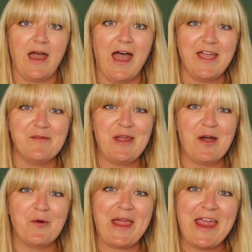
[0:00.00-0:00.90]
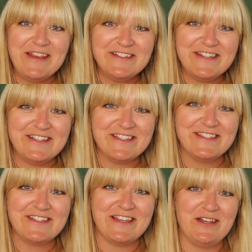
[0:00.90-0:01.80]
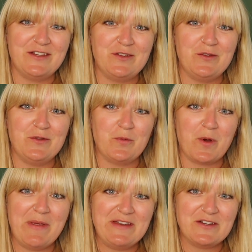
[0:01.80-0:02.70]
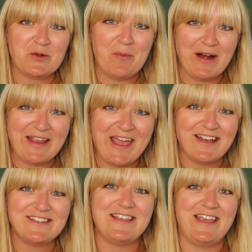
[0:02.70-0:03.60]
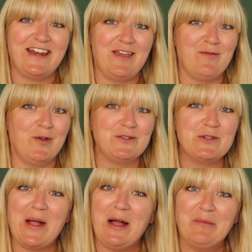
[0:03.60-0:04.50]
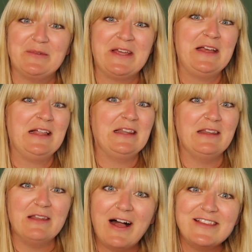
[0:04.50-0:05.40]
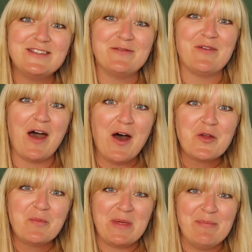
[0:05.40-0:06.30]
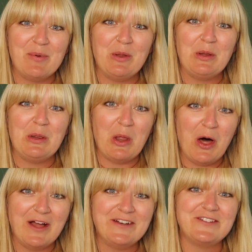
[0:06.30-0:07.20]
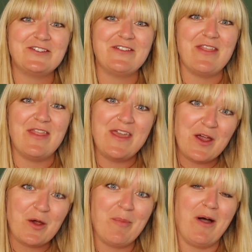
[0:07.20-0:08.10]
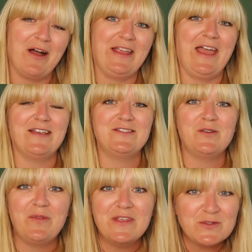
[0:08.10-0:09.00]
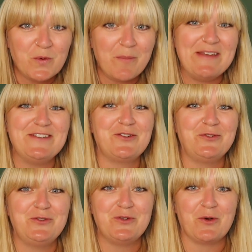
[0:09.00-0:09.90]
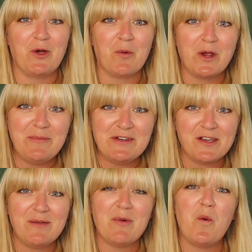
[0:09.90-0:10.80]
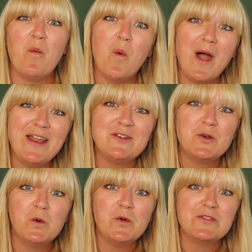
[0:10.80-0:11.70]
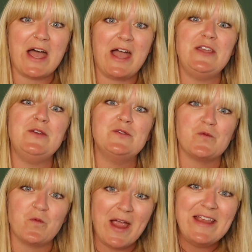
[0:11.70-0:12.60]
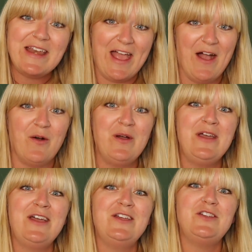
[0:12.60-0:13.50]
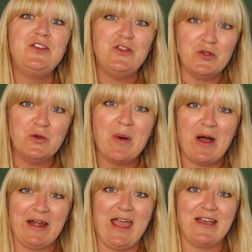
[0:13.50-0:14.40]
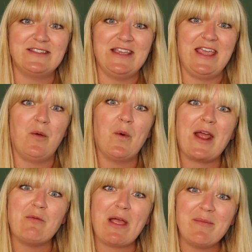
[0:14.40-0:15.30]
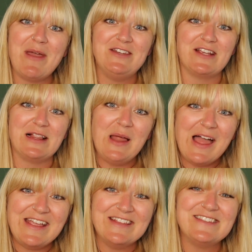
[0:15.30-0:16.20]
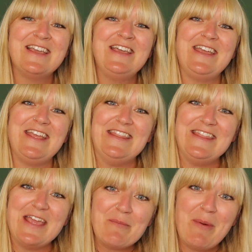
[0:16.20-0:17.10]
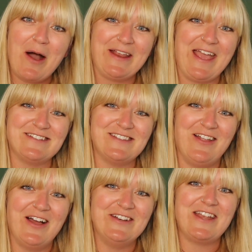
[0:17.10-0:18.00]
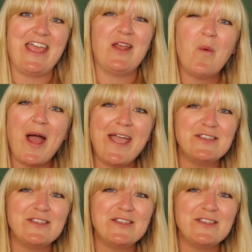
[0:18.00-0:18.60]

I am now eight seasons into the Word Made Digital podcast, and I've also helped lots of other people launch their podcast. So, in this Word Made Digital tutorial, we're going to be talking about what tools I use right now to do podcasting, what I recommend to clients in their podcast launch, and why